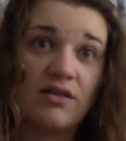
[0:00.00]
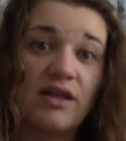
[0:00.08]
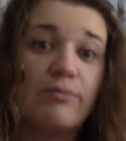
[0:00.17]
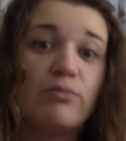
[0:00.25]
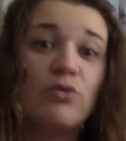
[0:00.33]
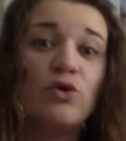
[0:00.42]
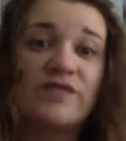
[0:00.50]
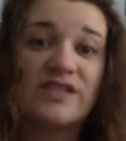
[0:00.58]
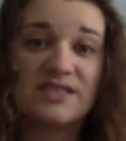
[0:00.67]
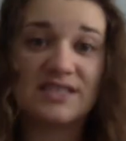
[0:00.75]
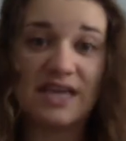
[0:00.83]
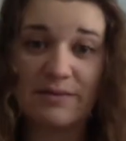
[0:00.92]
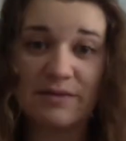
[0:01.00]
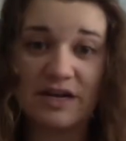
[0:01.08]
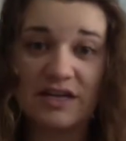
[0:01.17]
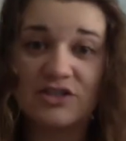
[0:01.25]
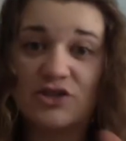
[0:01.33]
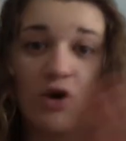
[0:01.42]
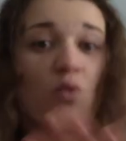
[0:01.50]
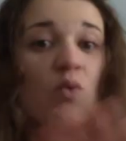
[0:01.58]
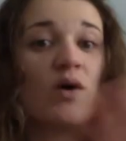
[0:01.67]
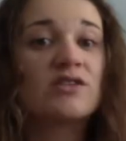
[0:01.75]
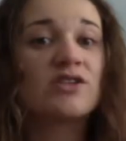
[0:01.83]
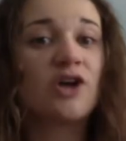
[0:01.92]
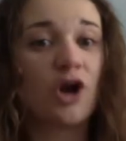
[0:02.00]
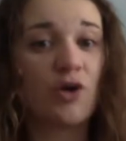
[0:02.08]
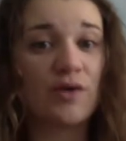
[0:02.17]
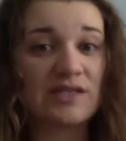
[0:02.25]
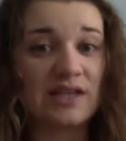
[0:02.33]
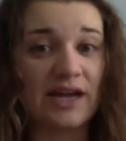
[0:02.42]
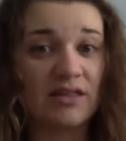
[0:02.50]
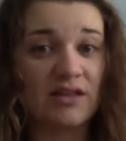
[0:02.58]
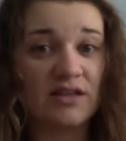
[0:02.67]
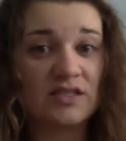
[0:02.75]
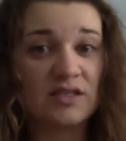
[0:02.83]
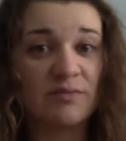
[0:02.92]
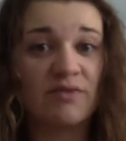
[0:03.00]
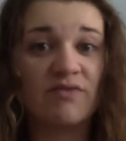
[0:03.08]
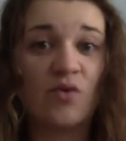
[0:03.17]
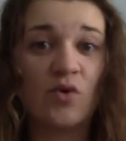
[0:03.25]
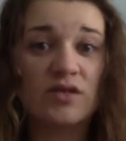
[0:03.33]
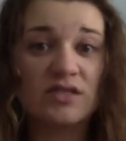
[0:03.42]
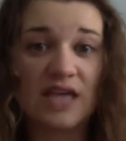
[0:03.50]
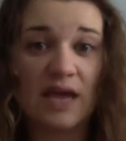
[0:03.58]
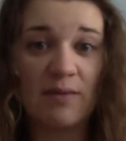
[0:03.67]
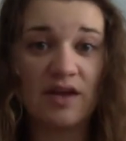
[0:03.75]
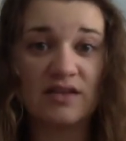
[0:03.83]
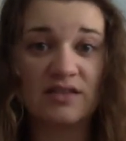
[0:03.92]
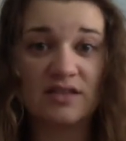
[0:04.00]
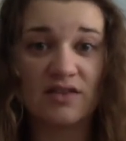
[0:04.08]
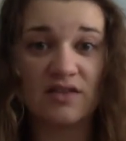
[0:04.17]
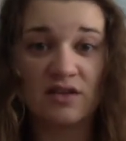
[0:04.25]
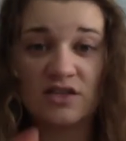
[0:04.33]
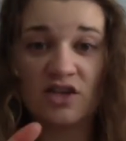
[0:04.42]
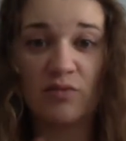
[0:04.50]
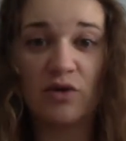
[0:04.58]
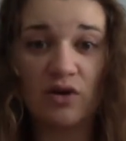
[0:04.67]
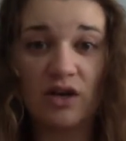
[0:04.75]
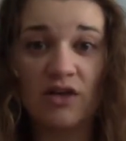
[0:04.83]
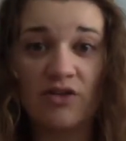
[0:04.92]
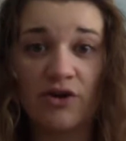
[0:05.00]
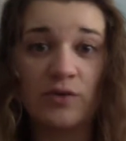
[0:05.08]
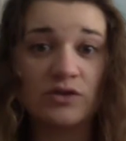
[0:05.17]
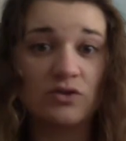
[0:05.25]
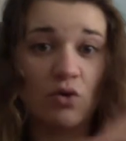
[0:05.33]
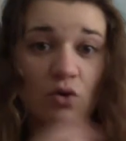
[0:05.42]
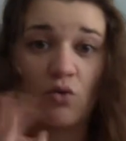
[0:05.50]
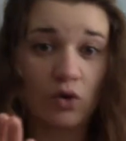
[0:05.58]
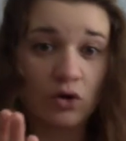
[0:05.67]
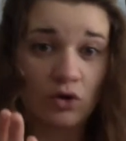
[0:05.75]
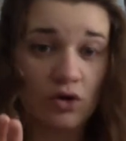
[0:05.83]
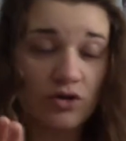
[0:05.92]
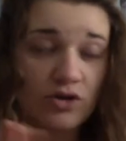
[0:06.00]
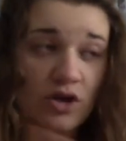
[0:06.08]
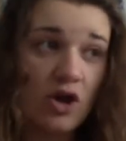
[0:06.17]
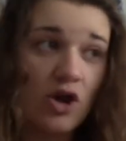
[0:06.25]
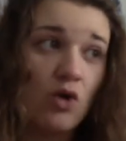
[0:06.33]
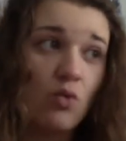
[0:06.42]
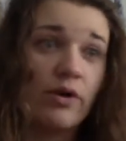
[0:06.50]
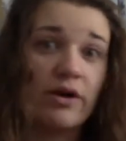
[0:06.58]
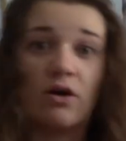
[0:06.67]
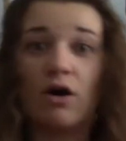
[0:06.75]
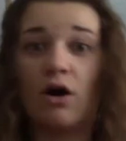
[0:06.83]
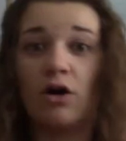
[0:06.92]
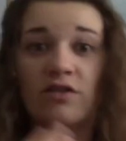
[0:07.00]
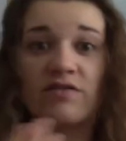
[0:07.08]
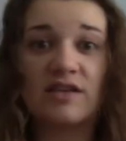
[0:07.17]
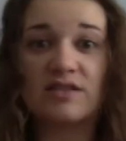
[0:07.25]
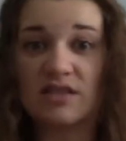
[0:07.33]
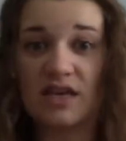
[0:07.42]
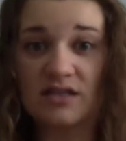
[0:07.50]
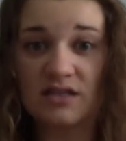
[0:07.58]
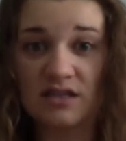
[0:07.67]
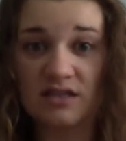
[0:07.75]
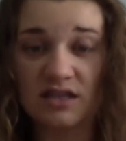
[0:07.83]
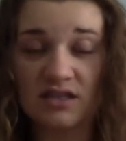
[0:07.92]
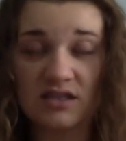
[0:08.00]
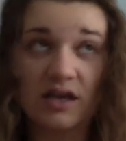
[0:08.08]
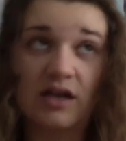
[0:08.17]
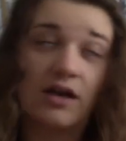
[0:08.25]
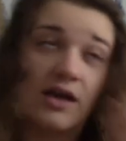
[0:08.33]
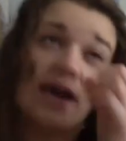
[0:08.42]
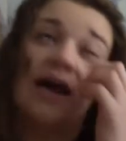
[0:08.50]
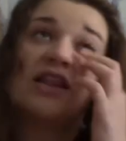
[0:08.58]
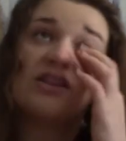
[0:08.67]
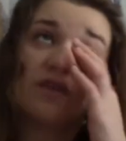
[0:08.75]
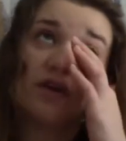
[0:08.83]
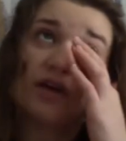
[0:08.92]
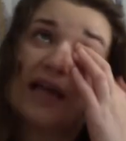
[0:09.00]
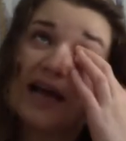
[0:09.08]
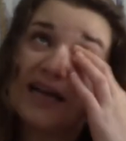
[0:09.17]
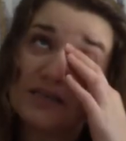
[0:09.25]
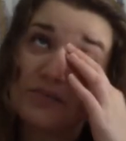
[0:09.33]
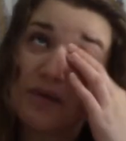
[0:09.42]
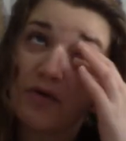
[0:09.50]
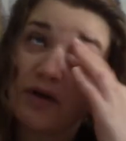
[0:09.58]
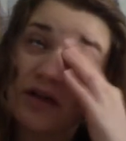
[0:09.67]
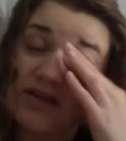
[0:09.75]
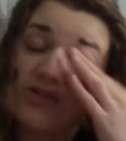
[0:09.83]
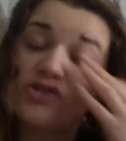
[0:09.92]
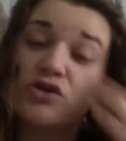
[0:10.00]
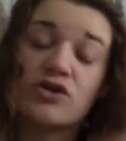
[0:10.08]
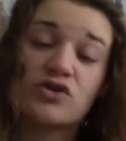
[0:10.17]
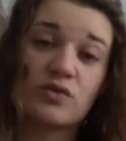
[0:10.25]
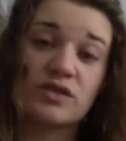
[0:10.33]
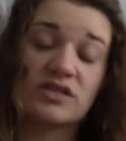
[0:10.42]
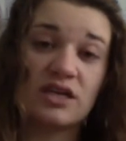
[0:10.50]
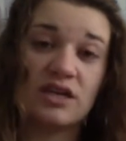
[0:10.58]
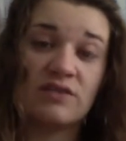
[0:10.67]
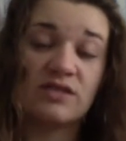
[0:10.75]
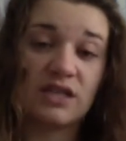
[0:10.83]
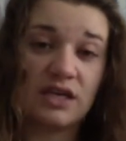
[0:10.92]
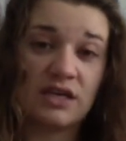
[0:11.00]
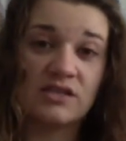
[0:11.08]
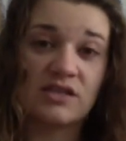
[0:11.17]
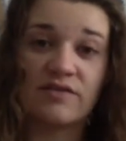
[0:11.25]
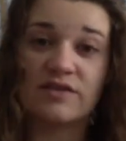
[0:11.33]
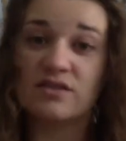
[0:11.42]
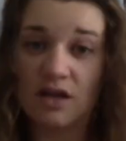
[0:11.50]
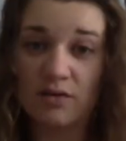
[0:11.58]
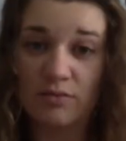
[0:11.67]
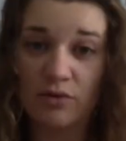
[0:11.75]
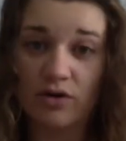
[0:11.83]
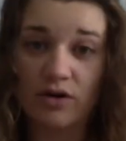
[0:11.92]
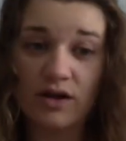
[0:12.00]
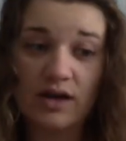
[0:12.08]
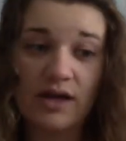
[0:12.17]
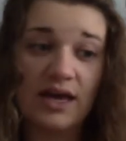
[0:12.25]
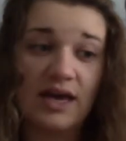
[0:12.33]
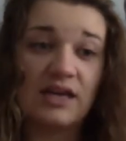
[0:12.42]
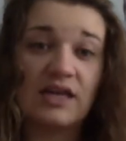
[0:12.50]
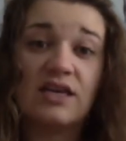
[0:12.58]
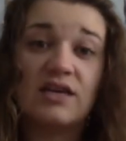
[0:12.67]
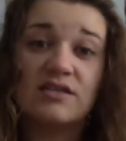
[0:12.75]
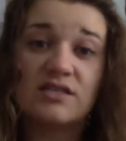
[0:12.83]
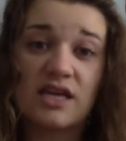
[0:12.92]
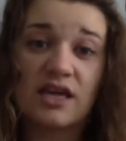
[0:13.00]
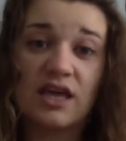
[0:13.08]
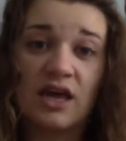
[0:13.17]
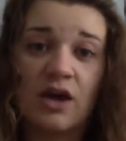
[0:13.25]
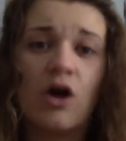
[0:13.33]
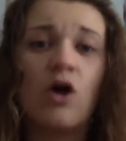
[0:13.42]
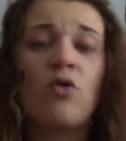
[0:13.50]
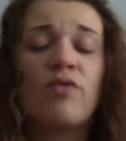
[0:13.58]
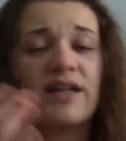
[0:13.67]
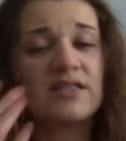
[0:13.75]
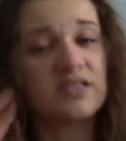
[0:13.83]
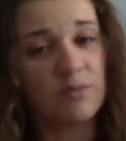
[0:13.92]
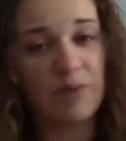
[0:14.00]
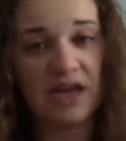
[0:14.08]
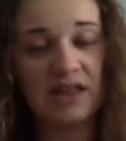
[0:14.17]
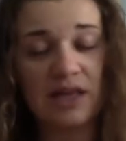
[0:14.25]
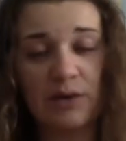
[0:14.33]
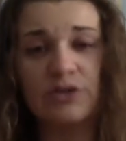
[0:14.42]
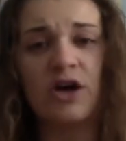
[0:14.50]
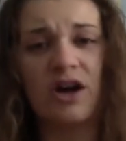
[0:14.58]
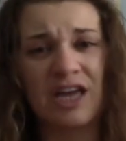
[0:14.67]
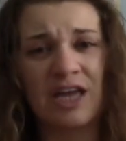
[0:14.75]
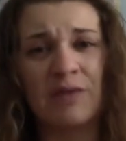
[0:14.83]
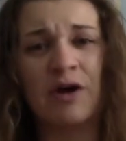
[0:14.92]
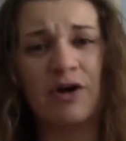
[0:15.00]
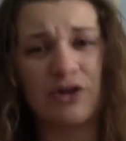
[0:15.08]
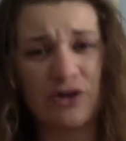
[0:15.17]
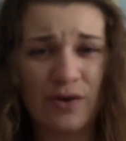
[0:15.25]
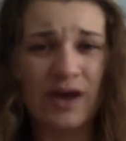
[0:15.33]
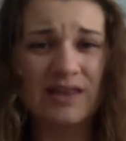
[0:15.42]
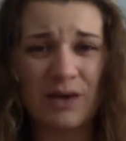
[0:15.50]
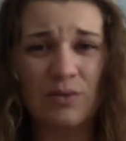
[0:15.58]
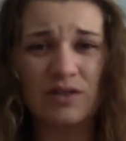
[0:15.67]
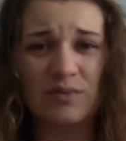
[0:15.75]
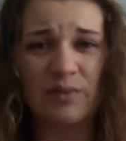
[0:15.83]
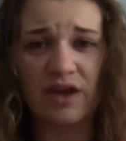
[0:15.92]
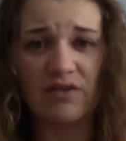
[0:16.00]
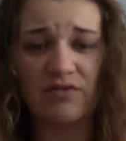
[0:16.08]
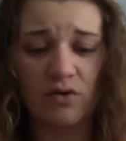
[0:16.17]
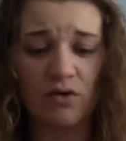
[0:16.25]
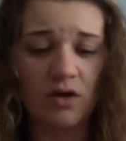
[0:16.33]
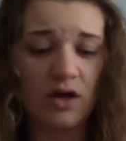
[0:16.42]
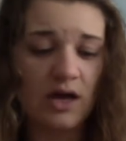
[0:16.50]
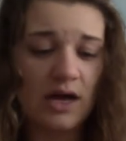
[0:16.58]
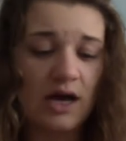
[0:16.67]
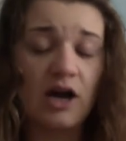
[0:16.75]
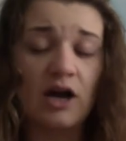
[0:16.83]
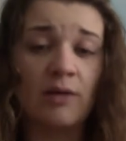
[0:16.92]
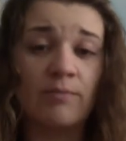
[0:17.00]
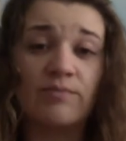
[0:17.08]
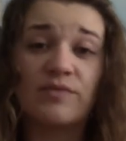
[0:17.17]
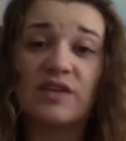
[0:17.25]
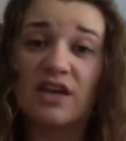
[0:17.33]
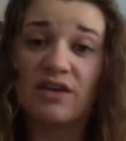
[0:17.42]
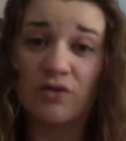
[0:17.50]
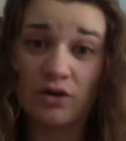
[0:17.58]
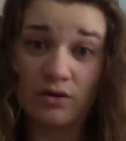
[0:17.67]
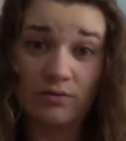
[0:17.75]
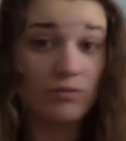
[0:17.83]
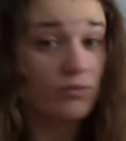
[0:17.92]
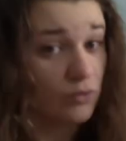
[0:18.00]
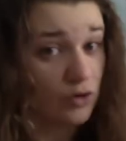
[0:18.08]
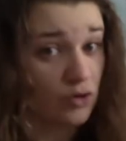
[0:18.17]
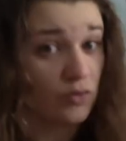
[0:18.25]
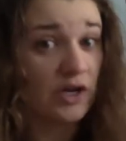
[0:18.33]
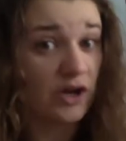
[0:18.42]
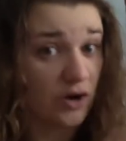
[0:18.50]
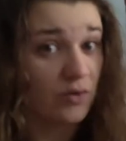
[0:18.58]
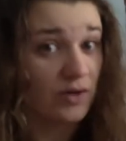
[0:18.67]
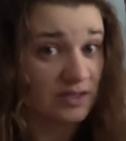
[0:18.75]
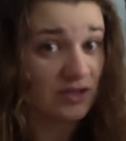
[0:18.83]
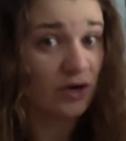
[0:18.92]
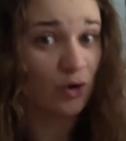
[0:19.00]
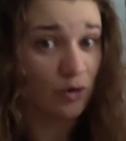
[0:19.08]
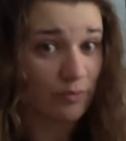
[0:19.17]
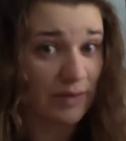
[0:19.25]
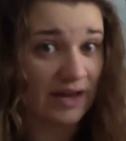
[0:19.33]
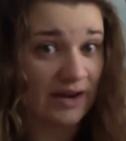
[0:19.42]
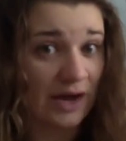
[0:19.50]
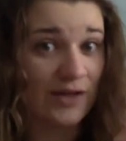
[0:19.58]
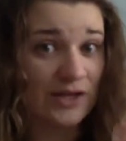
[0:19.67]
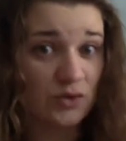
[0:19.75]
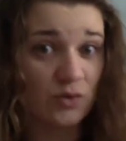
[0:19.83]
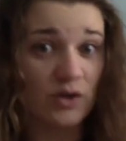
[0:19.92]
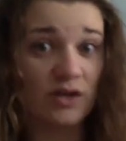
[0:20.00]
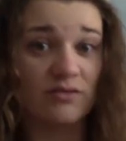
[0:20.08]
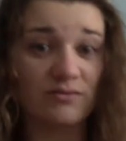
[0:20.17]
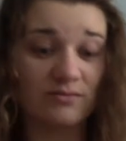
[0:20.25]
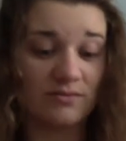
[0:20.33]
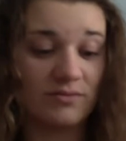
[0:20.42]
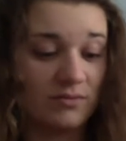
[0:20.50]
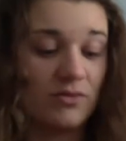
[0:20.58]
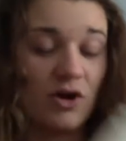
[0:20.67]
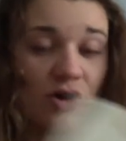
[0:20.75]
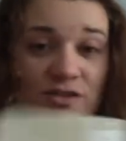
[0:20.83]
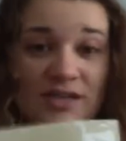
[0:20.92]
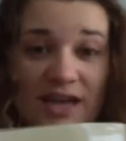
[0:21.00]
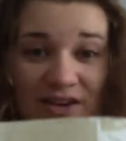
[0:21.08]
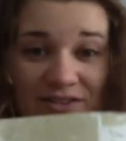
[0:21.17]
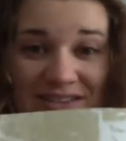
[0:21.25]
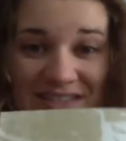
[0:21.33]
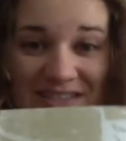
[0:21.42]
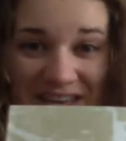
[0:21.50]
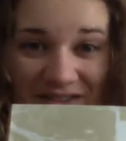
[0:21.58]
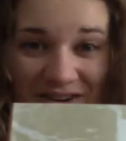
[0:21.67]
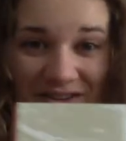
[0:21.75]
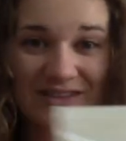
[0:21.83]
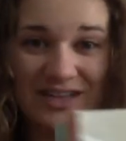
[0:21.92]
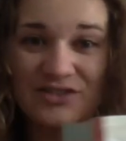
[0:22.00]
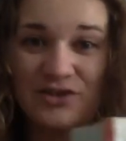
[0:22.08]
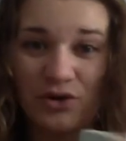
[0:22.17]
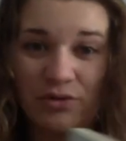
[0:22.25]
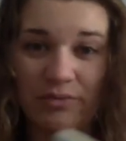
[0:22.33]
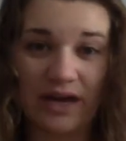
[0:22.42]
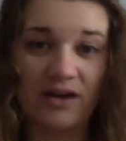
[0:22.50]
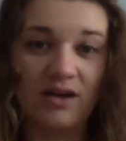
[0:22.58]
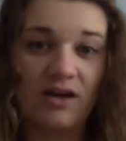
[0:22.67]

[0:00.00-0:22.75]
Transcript: moved to sameness. So it was not always like this. Before sameness in this community, there was a whole world where all of these things existed. And the very last memory that Jonas receives is of a sunburn. And he is thinking, oh, that's the pain they were talking about. You're right, that was painful. The giver, who we know is the old man now, that's what our title is, the giver. He's the old man.